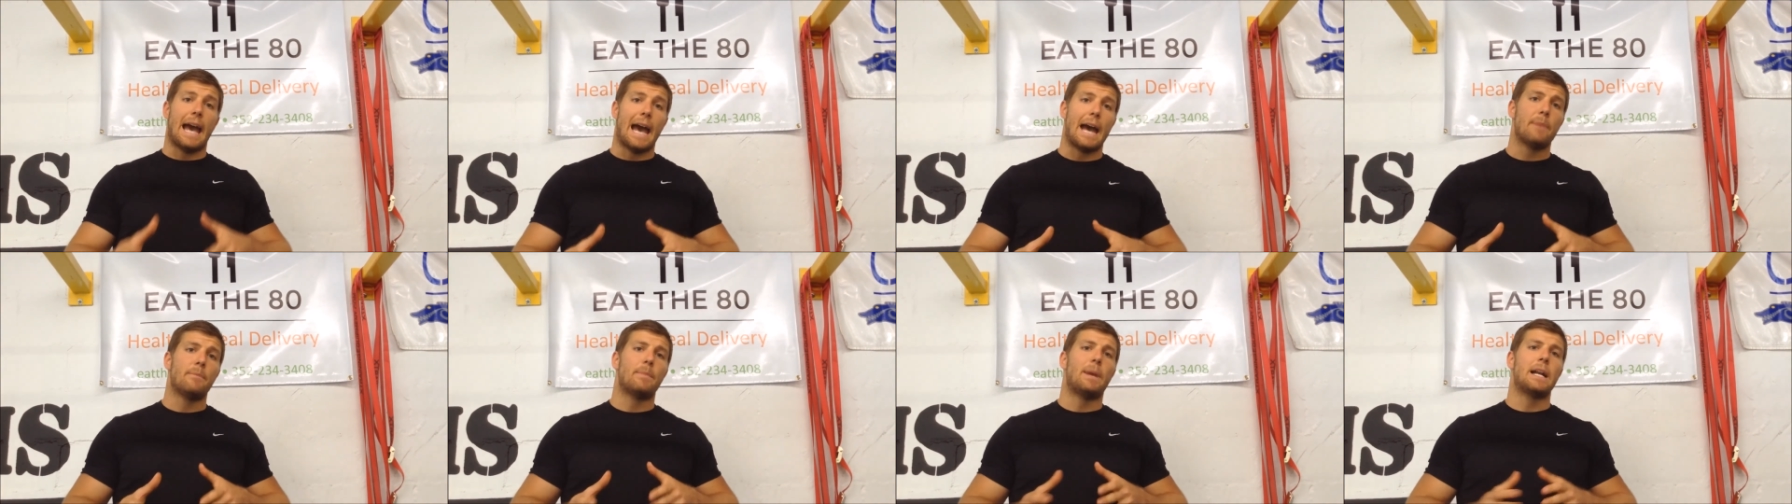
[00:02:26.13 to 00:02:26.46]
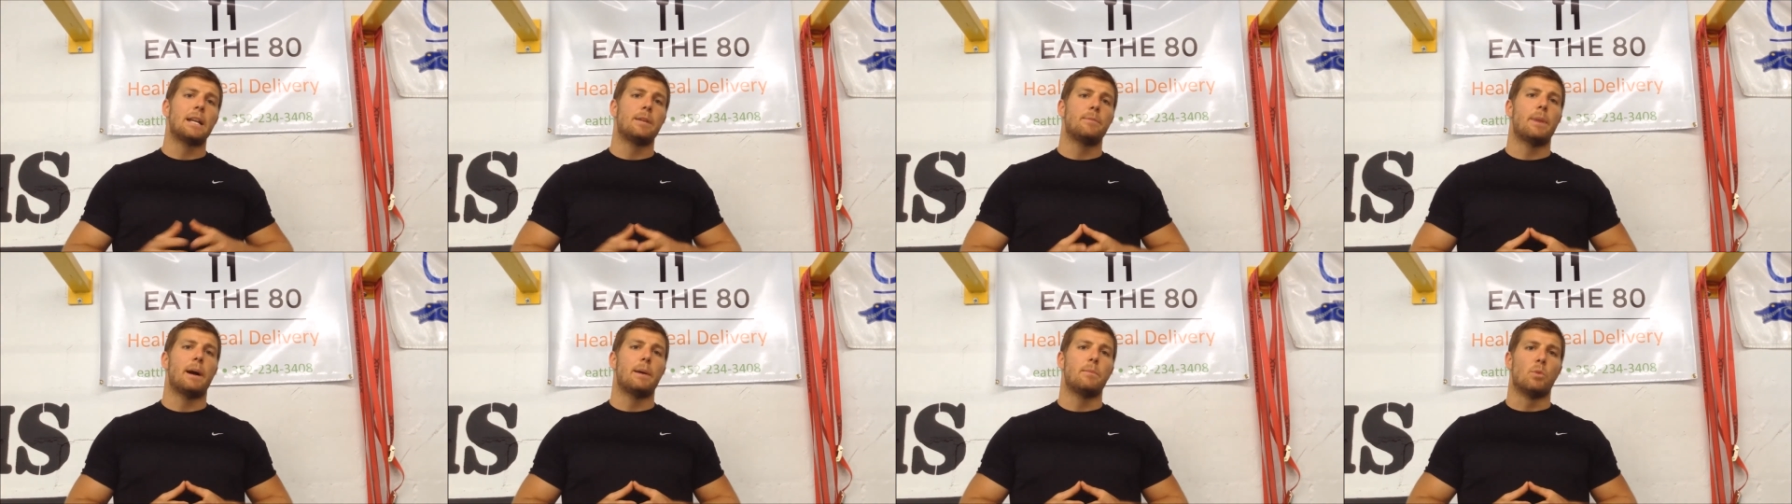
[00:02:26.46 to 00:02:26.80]
at
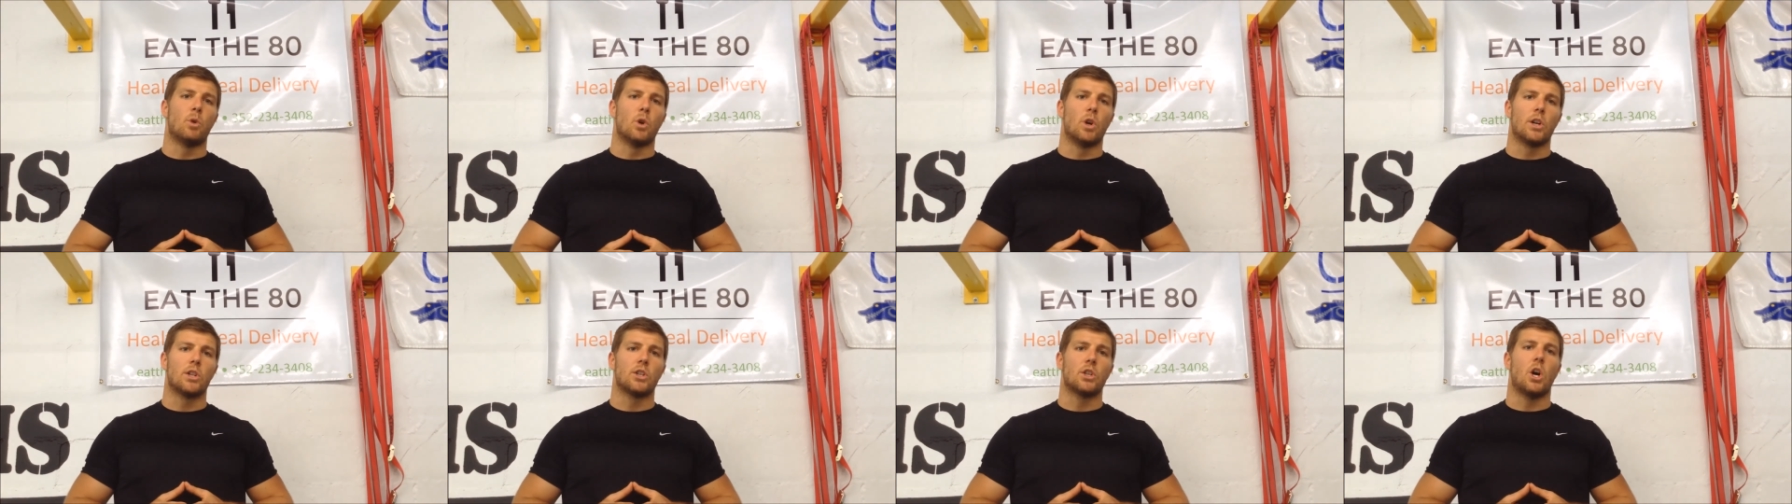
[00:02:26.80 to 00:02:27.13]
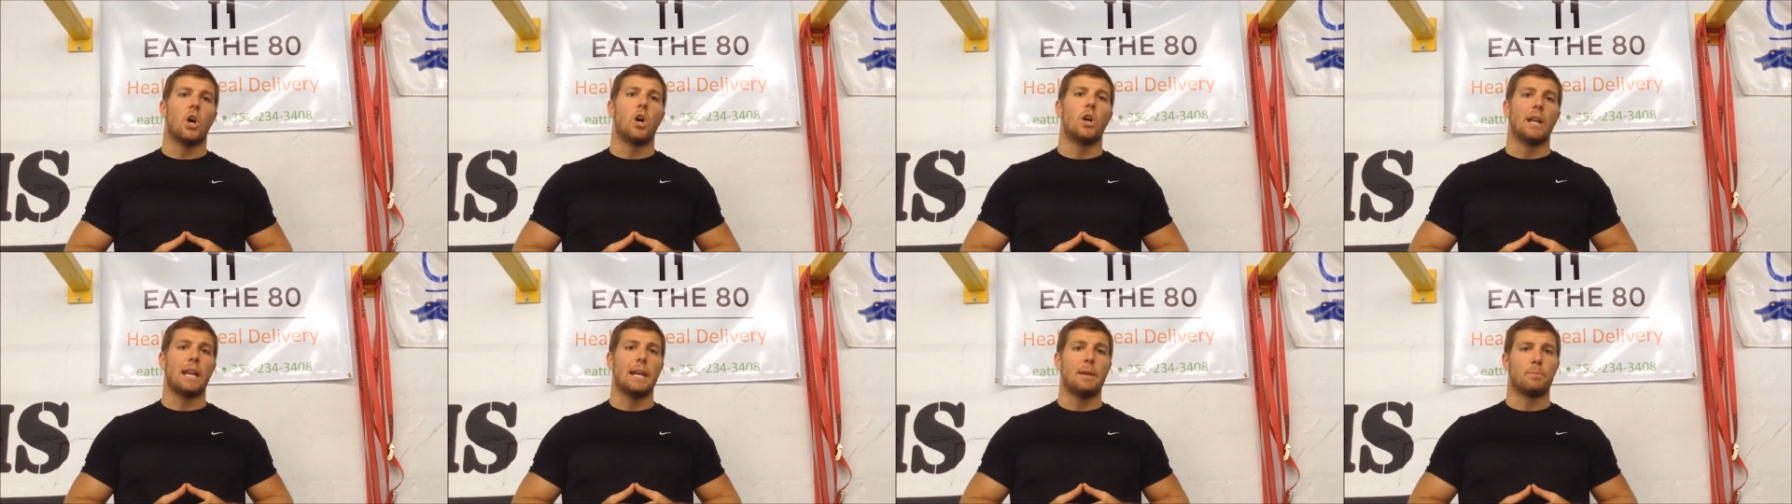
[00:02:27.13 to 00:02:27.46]
Body by Boris
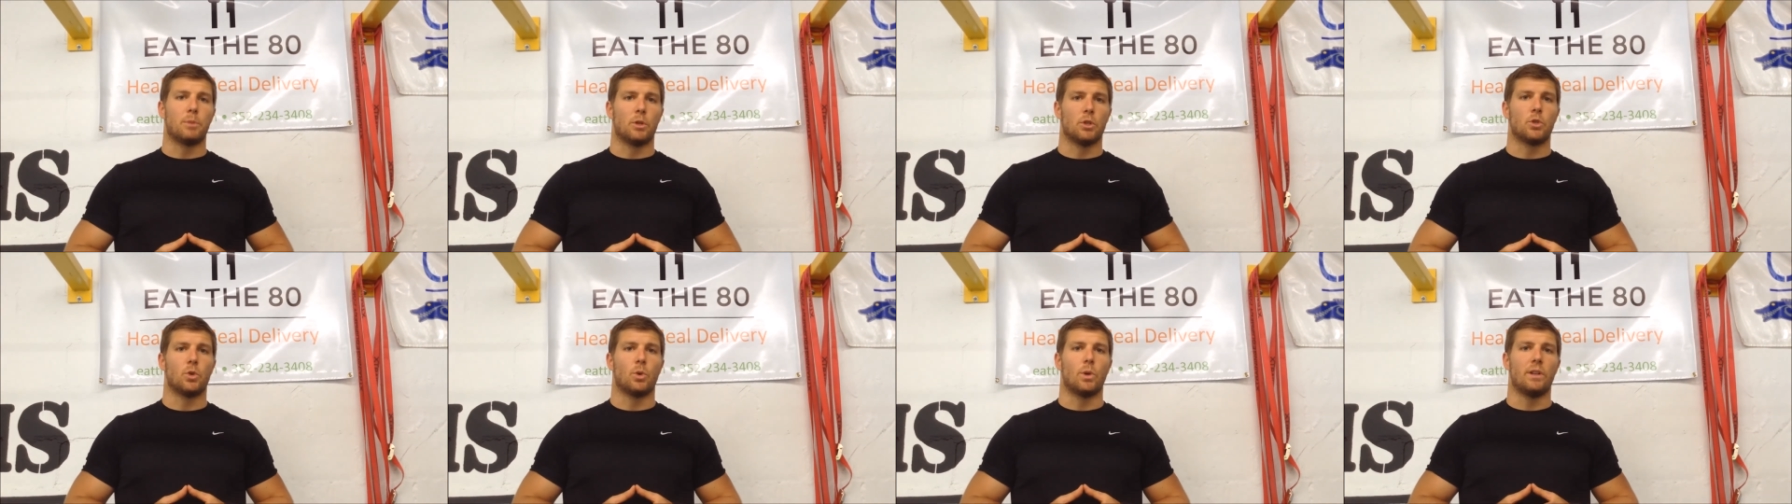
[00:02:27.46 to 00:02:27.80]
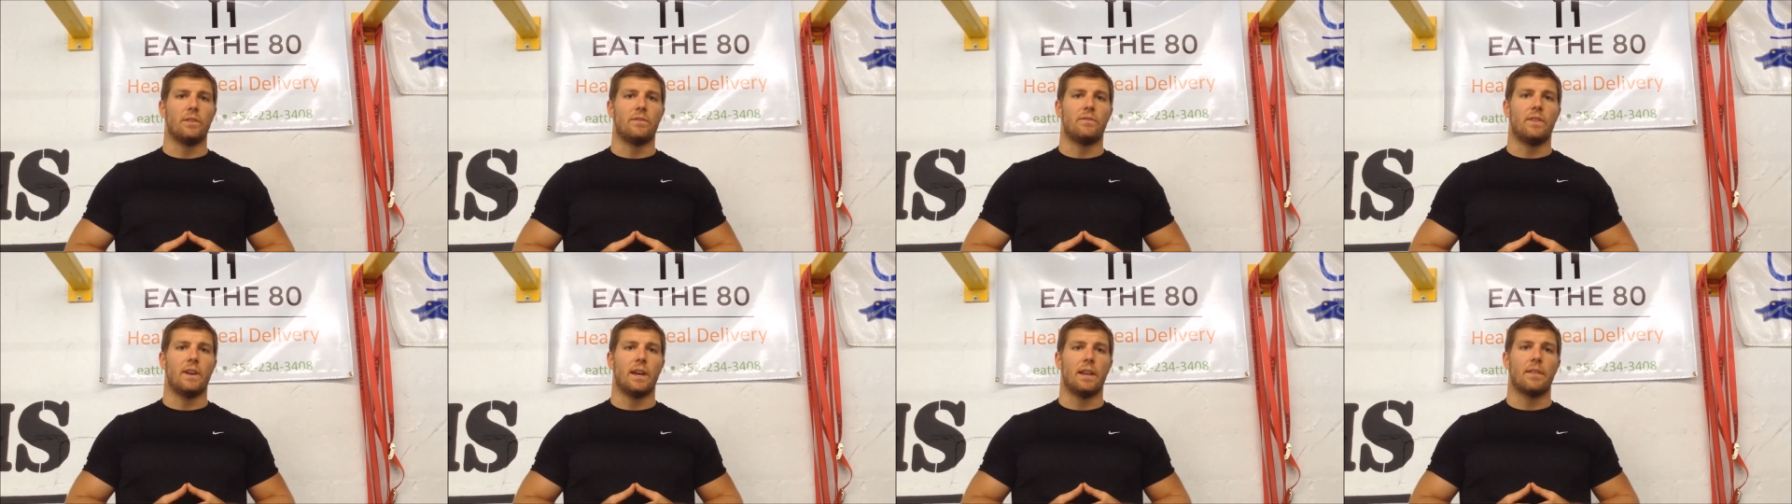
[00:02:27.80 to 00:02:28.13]
on April
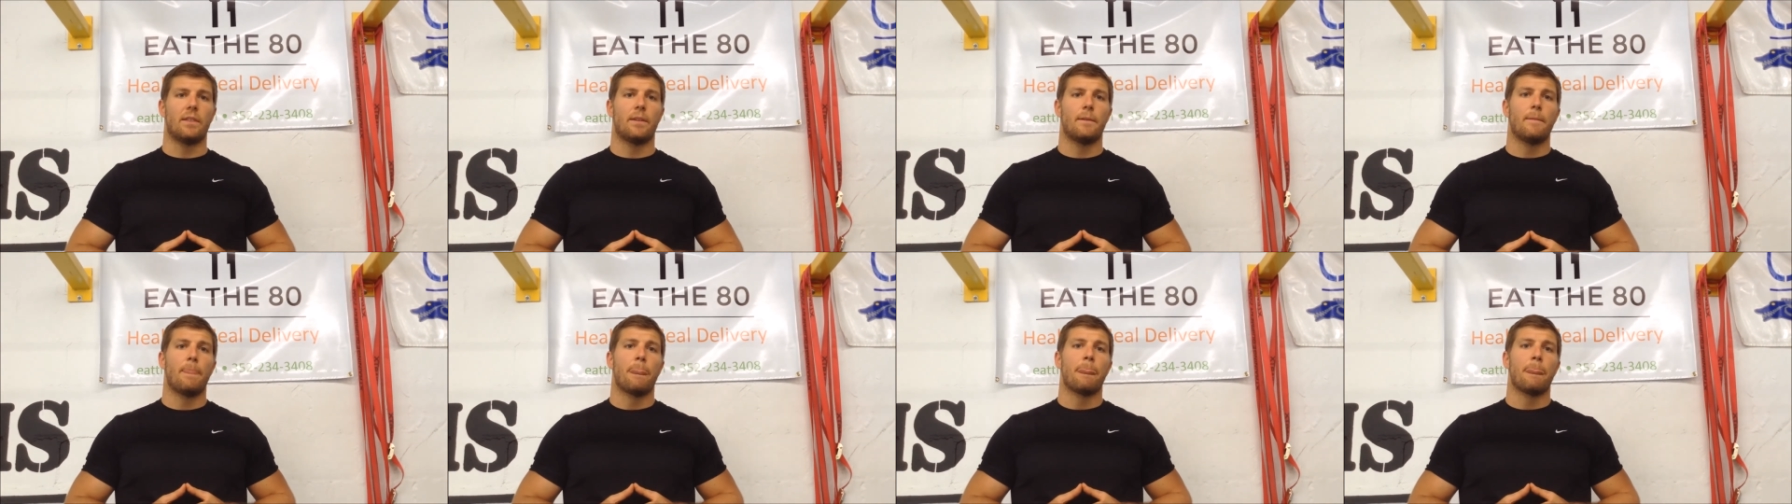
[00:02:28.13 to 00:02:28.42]
25th.